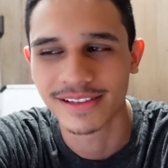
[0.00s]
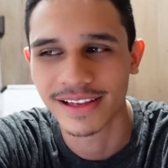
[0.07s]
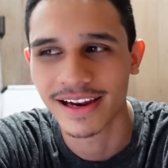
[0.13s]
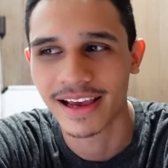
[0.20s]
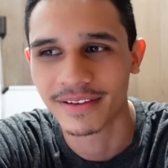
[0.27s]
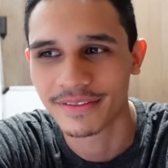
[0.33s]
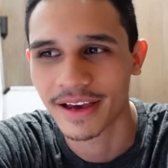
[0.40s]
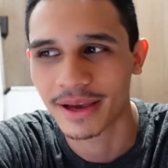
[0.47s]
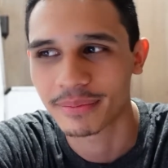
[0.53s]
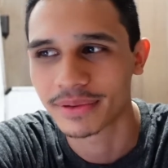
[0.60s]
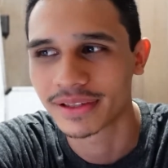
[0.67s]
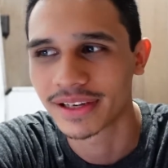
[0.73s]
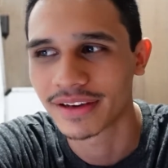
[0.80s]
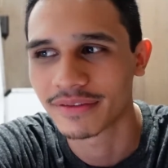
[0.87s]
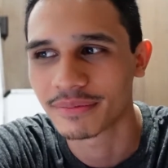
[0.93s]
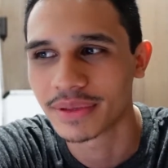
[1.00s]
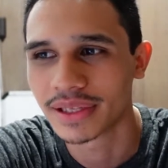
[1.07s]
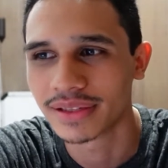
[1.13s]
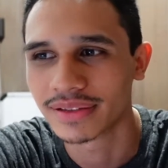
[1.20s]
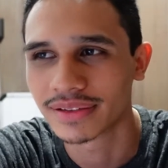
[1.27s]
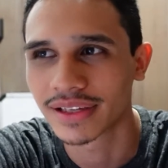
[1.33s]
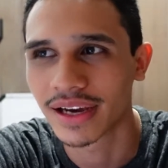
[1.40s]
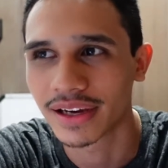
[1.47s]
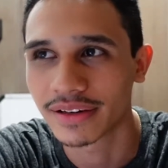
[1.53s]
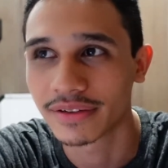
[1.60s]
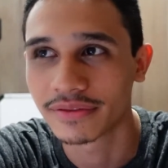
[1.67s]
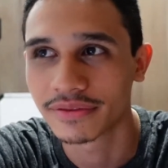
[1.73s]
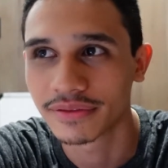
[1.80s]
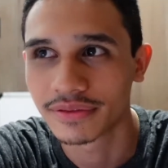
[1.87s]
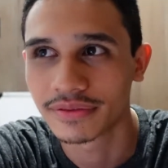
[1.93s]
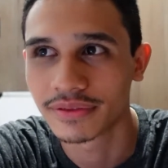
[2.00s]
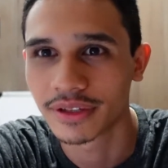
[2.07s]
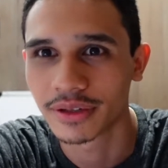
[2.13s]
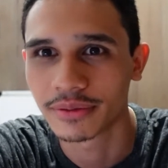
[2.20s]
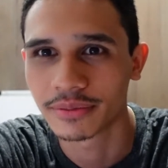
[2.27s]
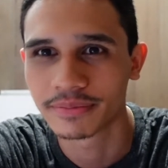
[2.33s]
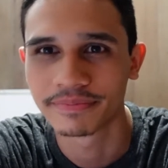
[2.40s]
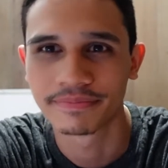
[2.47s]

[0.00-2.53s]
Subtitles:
that have happened have been kind of, you know,